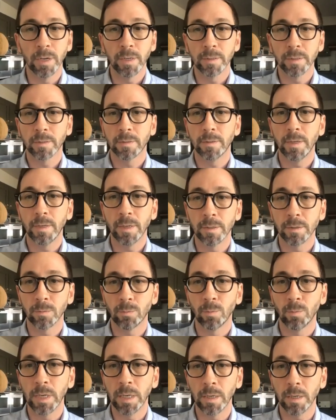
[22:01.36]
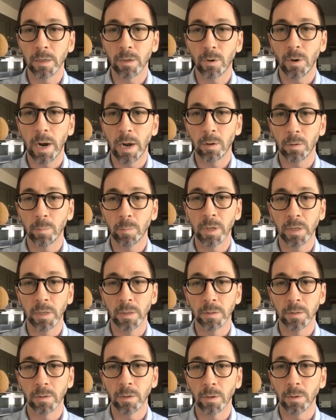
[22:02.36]
It's, it's really a crowd
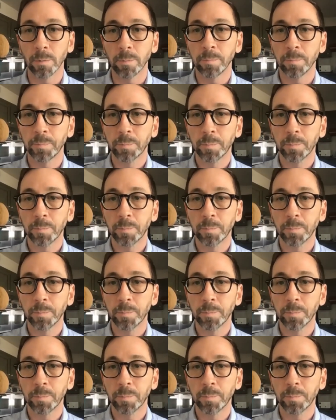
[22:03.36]
pleaser.